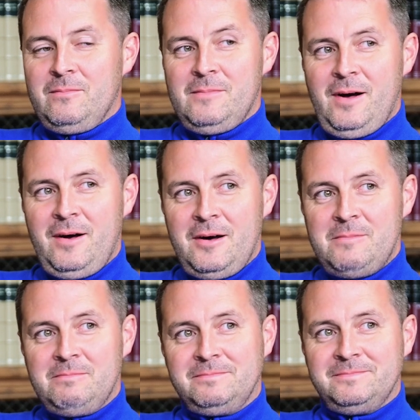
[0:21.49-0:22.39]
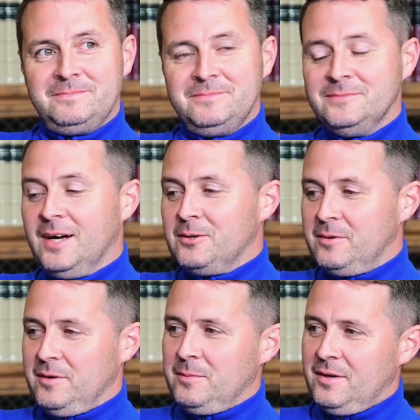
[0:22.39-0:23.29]
No,
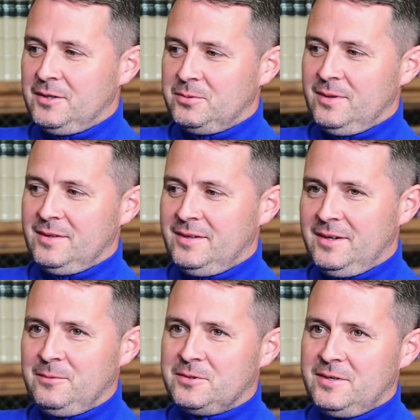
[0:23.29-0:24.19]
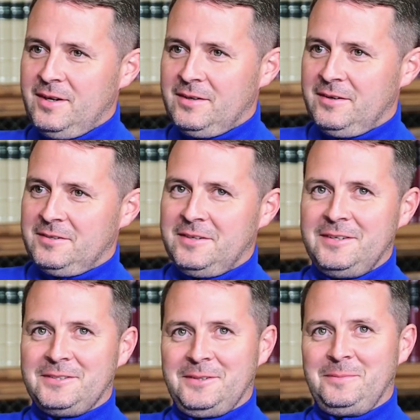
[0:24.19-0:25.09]
if I'm honest, when I did it was to the end of the
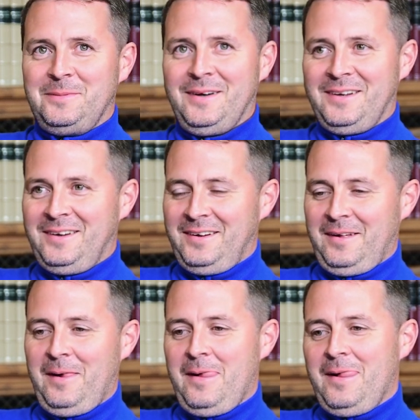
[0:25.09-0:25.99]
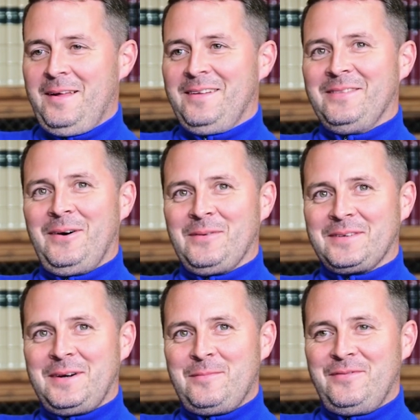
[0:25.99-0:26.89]
season, but no one's
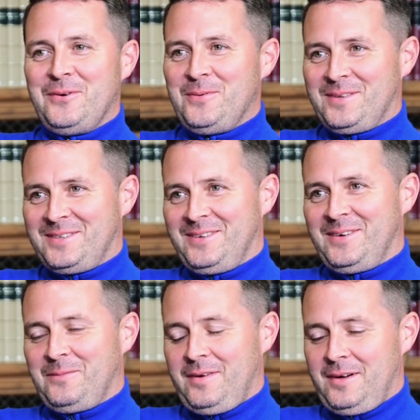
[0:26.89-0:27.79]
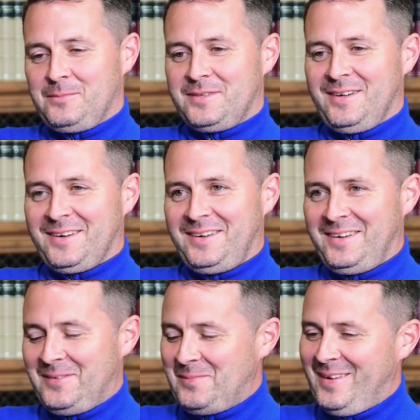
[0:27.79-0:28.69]
come forward, so I'm stuck here.